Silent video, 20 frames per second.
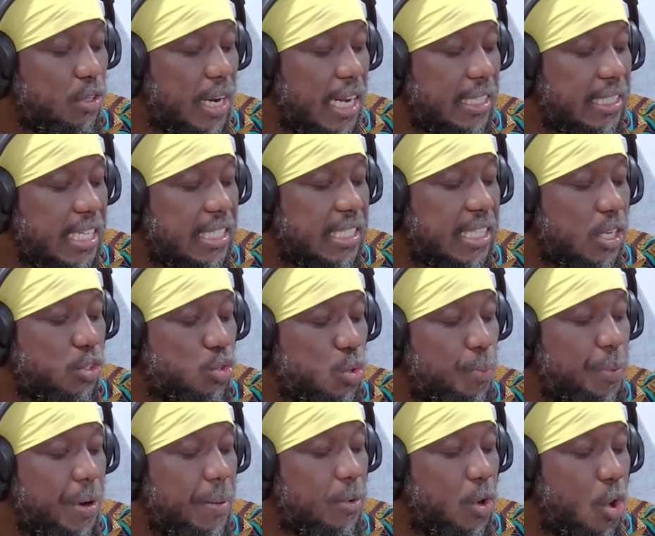United States
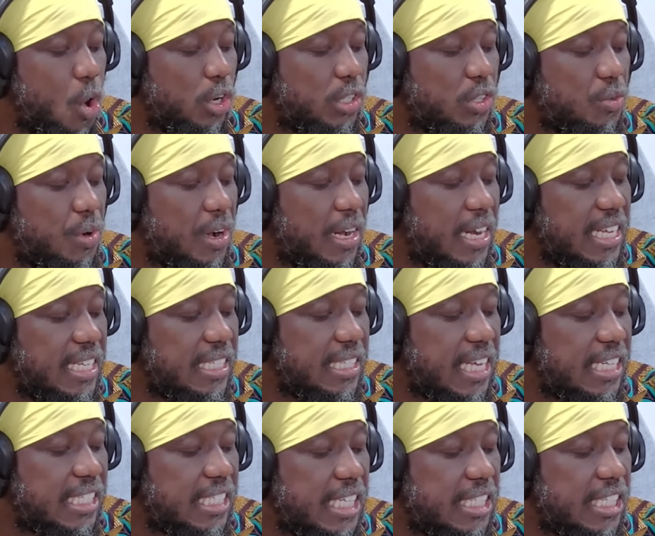Supreme Court
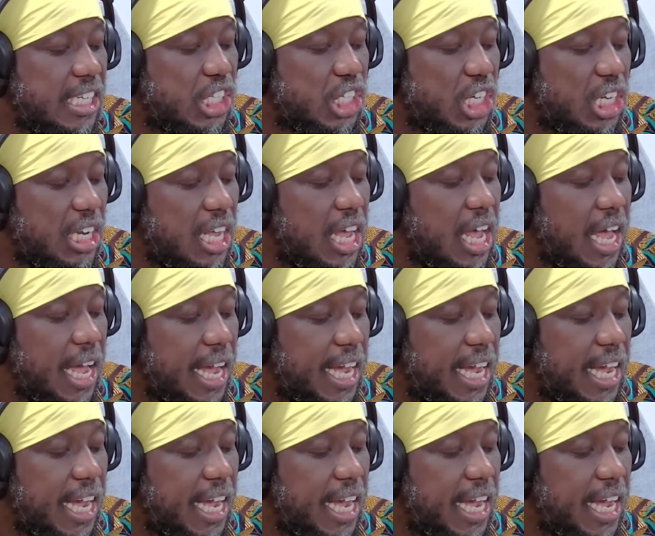released its decision